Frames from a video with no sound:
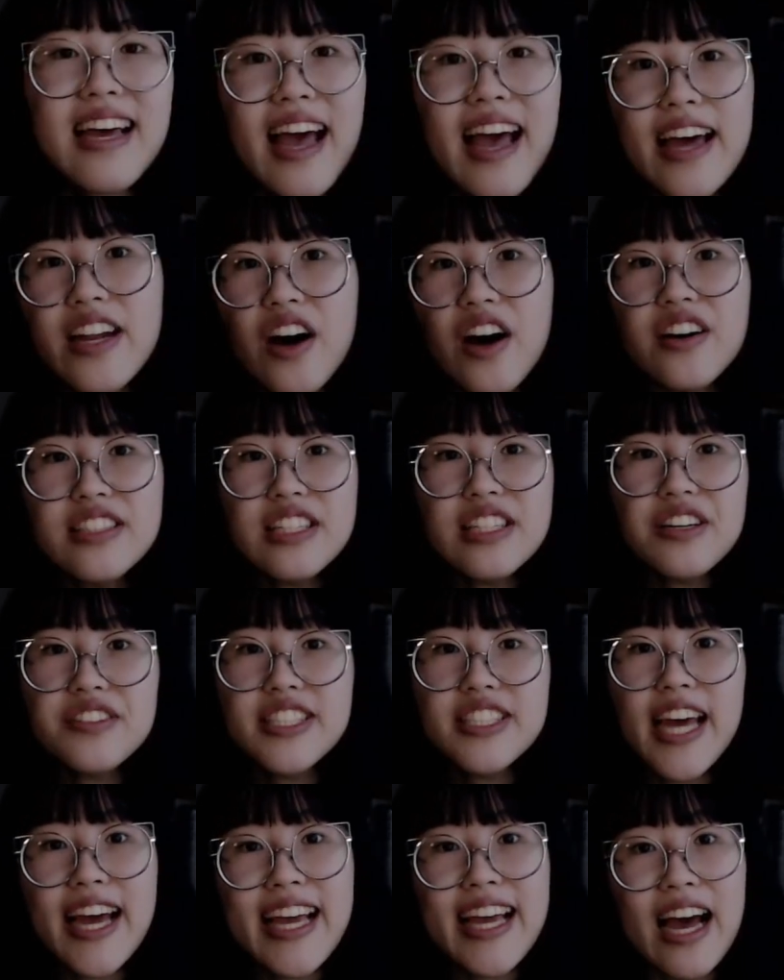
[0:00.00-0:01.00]
And also
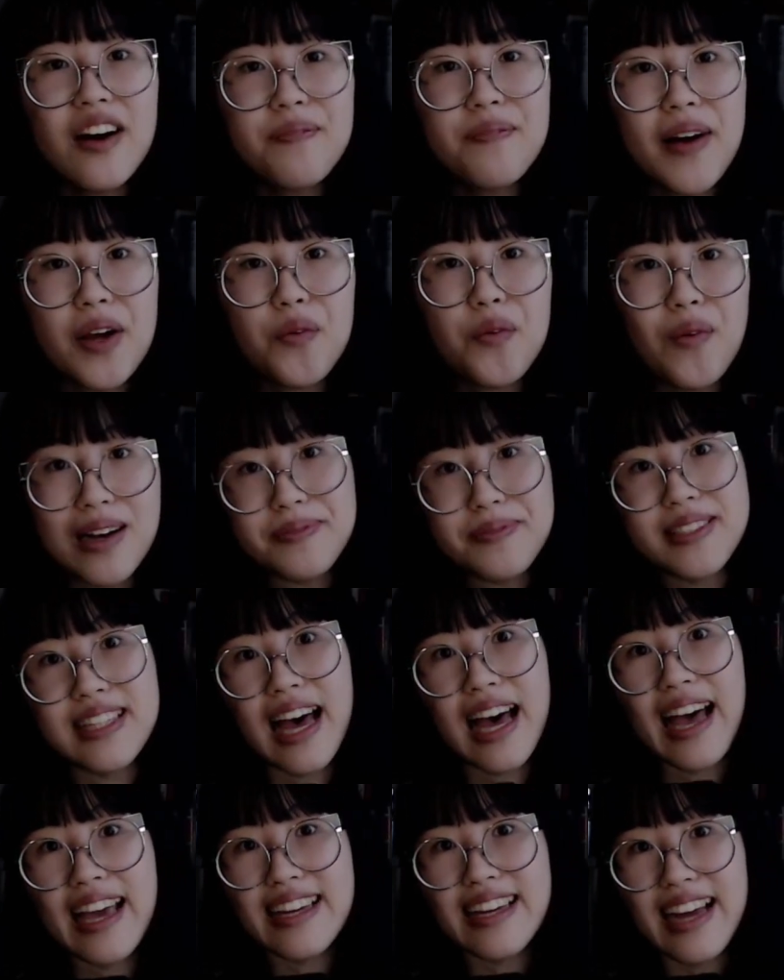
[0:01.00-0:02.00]
check out my
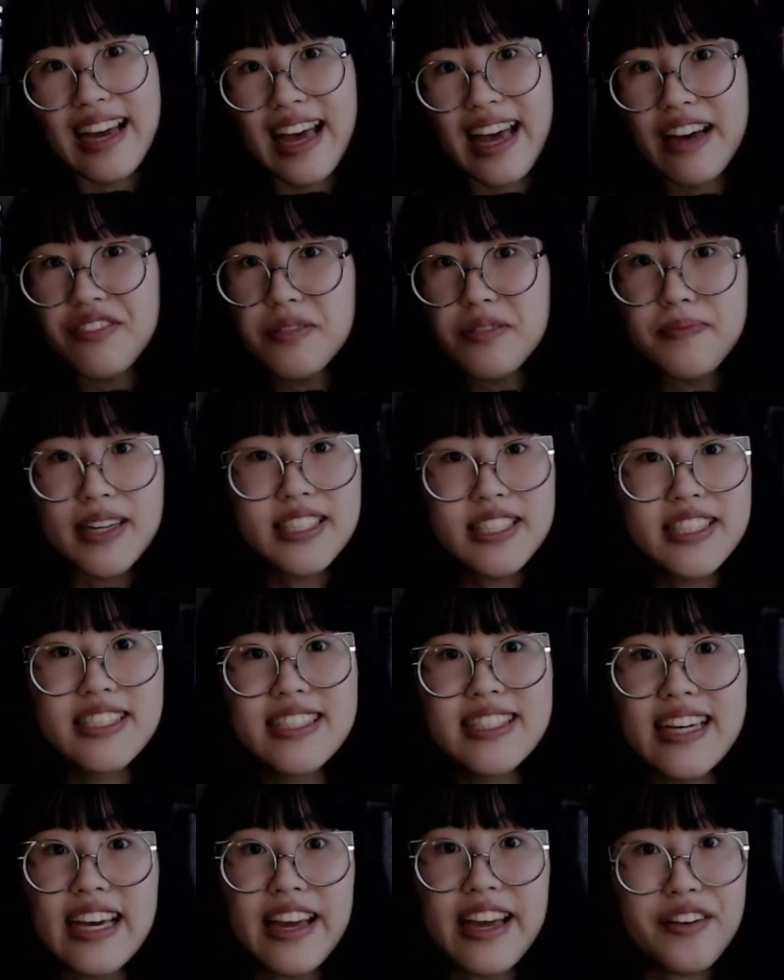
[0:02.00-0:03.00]
website. I haven't mentioned
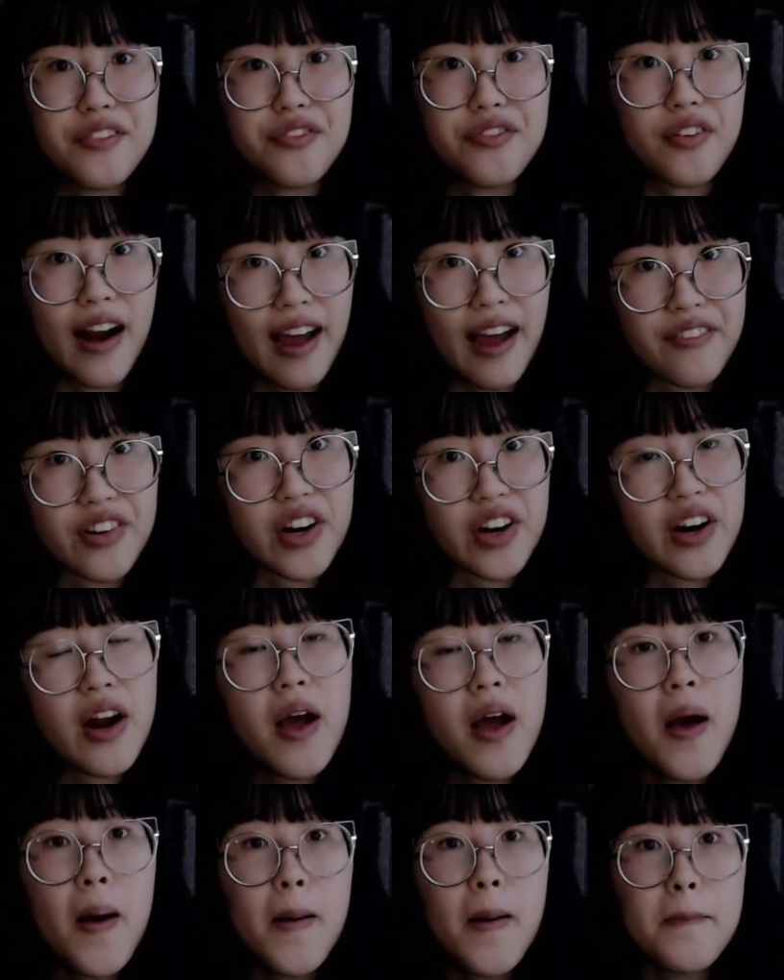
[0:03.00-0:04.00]
it in forever,
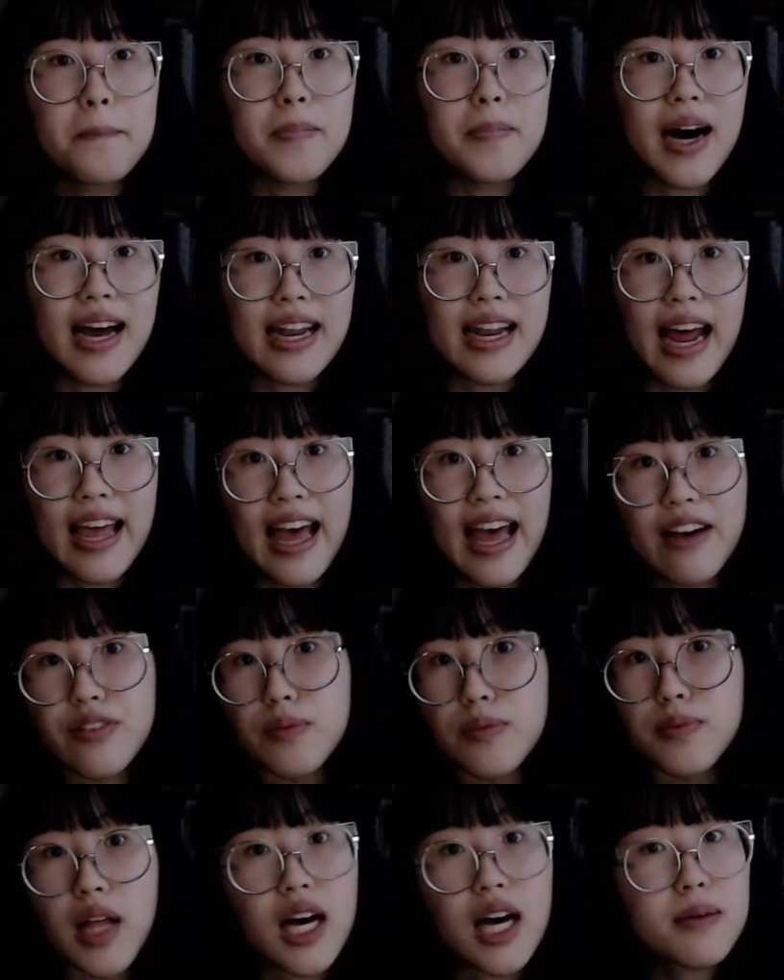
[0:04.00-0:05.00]
but I have a
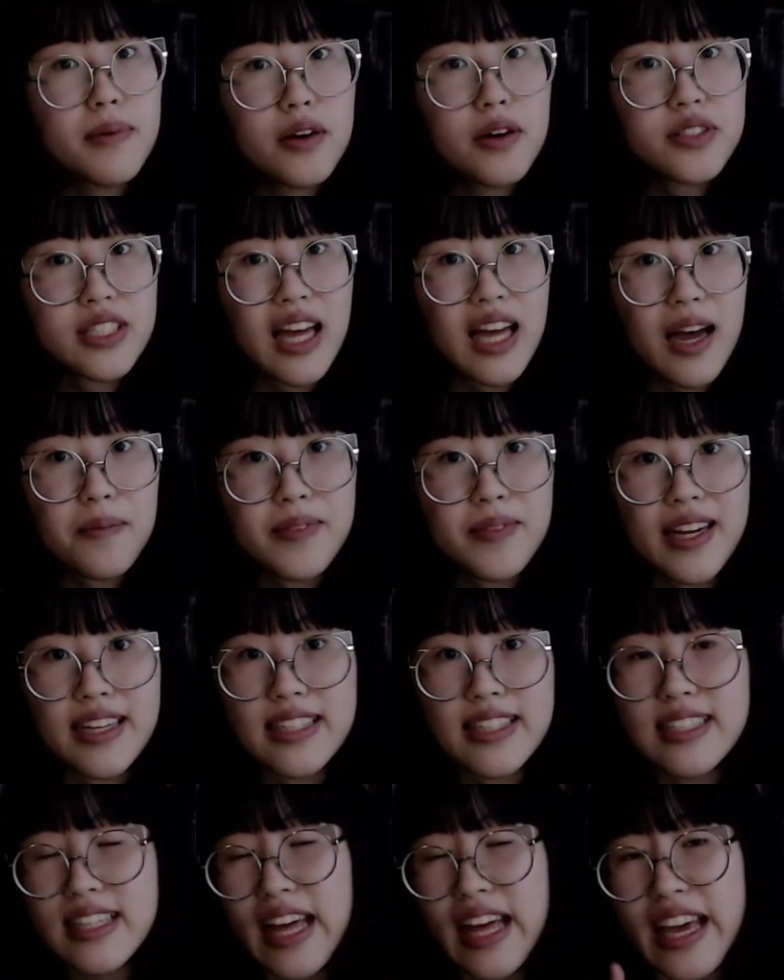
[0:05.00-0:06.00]
blog post up that
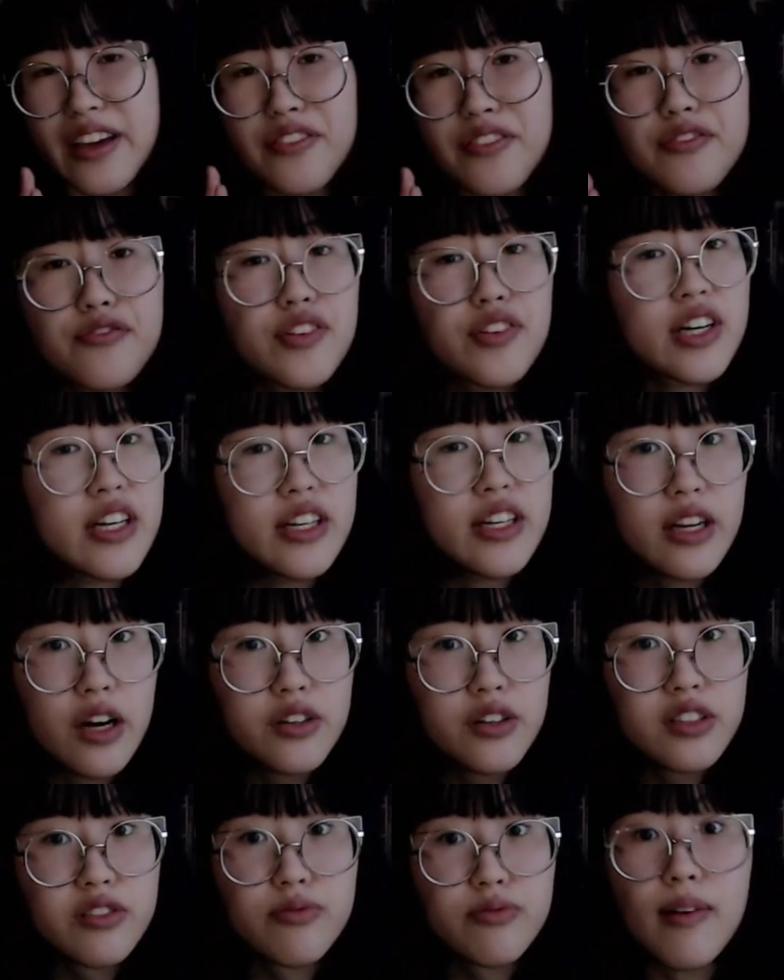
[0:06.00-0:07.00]
is
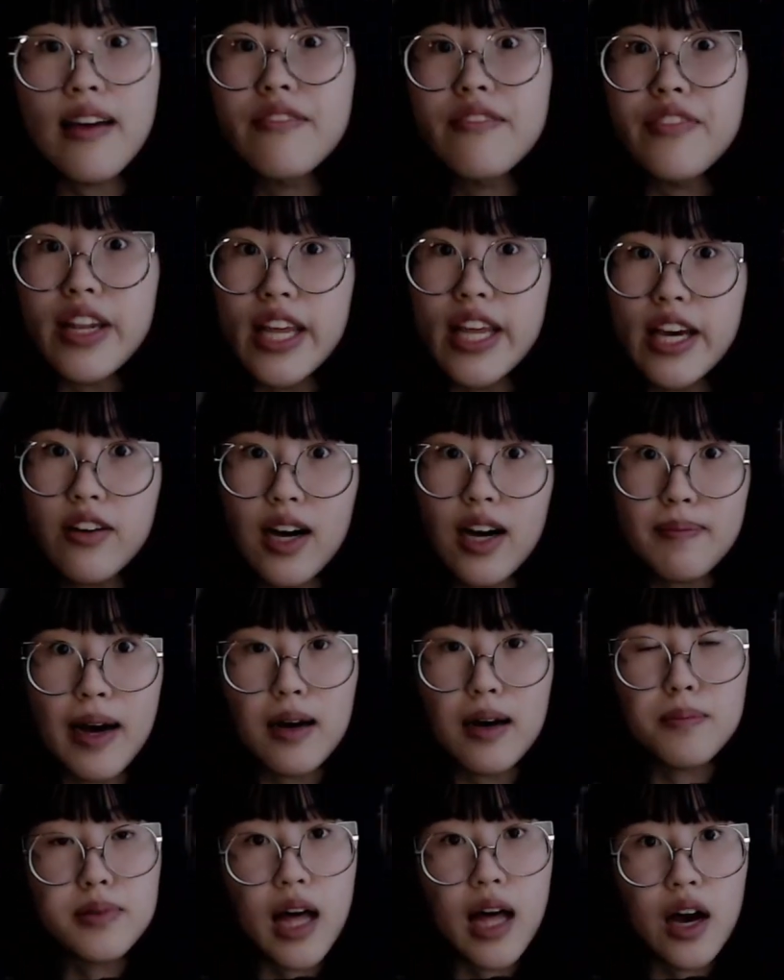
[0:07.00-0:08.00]
footnotes for my video
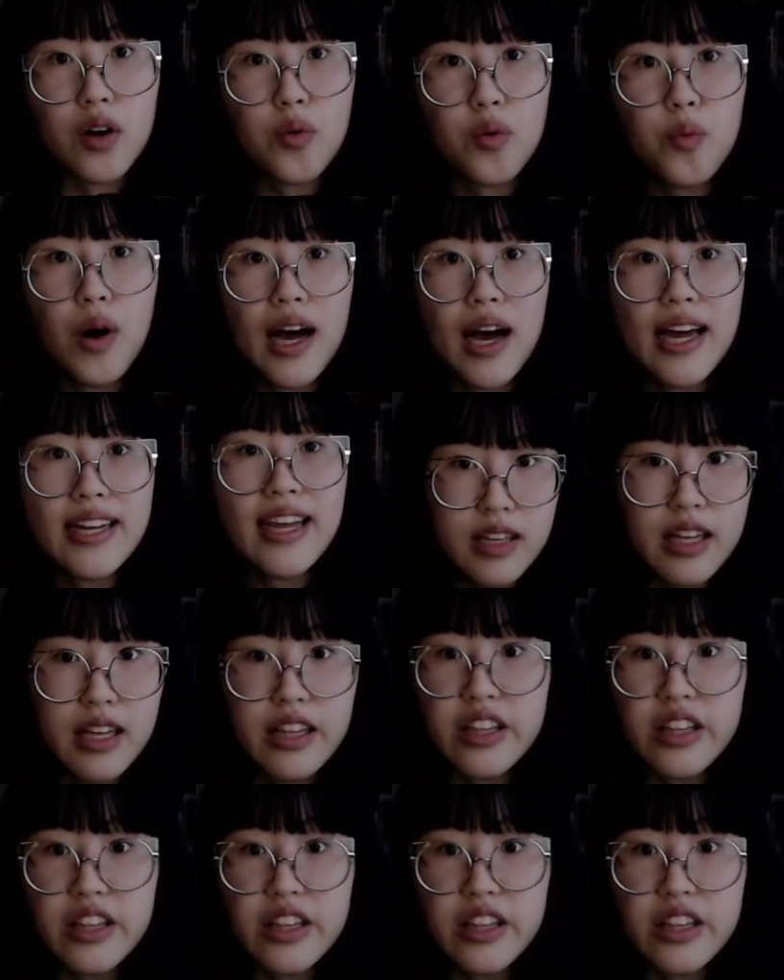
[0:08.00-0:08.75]
about block 1.